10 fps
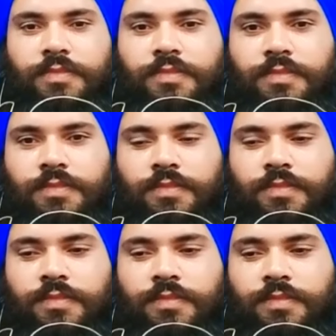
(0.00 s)

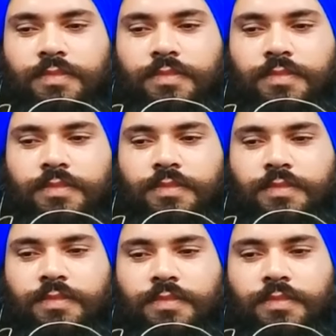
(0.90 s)

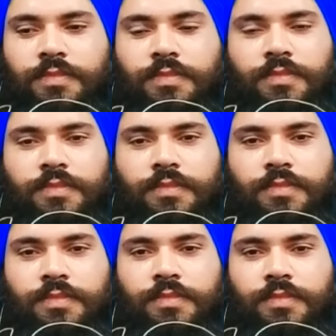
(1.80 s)

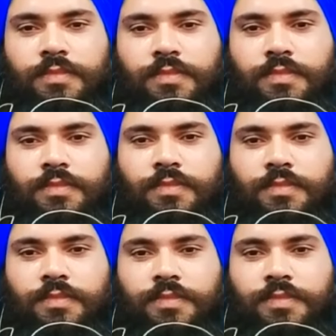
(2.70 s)

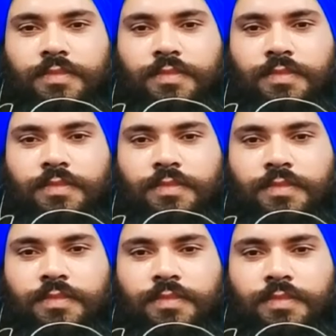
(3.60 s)

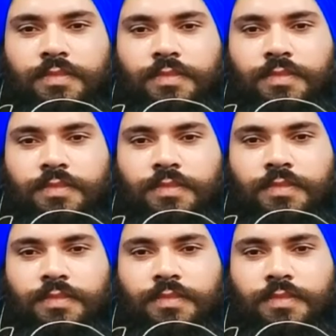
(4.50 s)

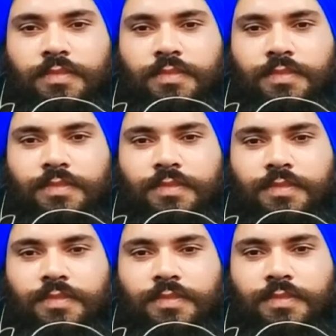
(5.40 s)

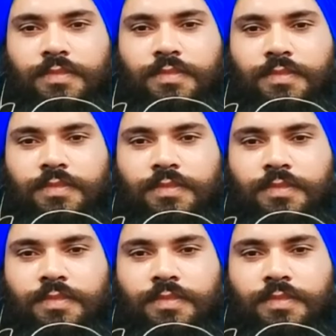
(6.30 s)
(silent)